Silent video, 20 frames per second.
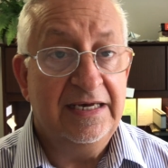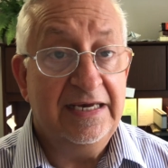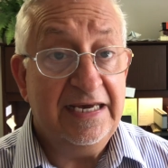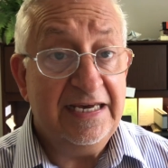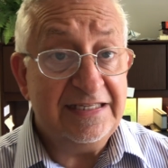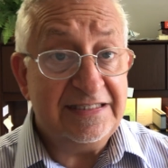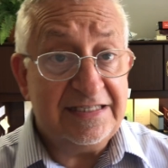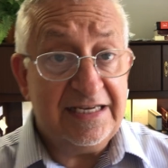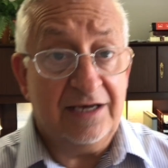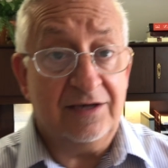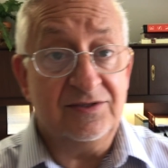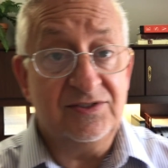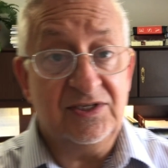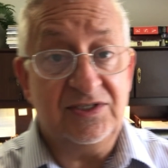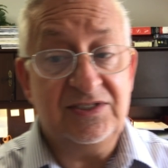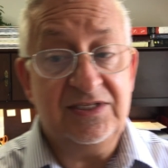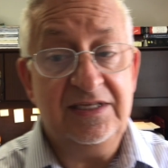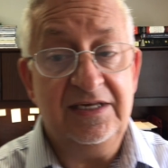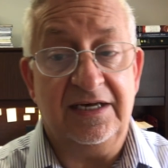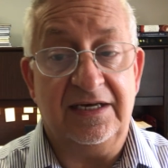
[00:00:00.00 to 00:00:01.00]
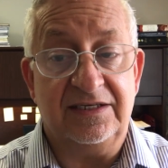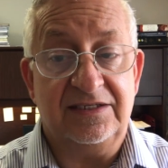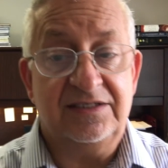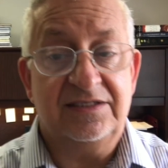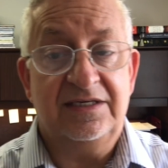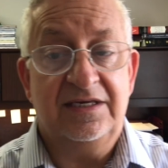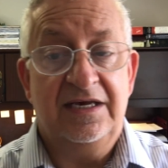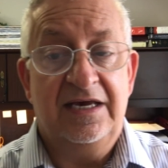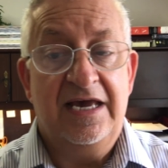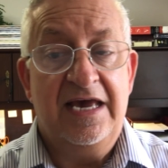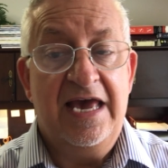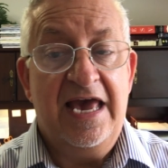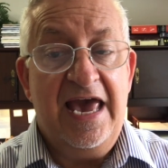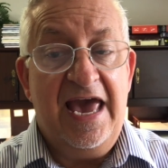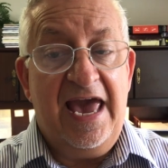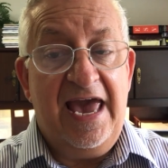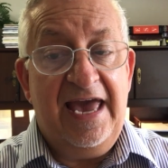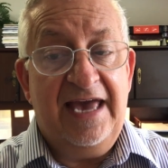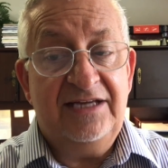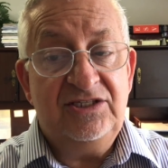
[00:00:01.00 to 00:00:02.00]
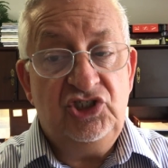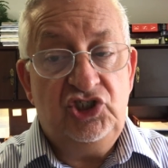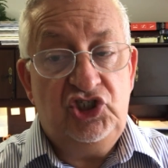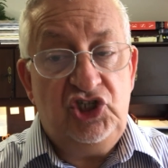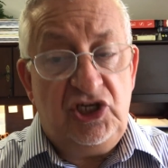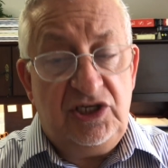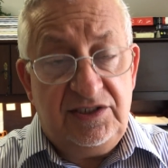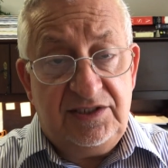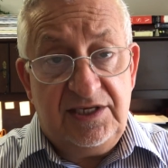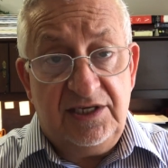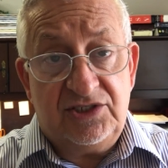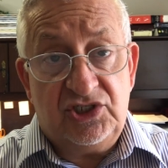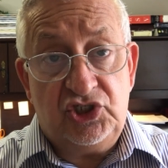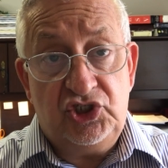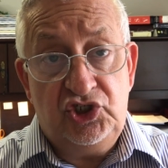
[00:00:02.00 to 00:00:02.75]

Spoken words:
It tells us this, "And Jesus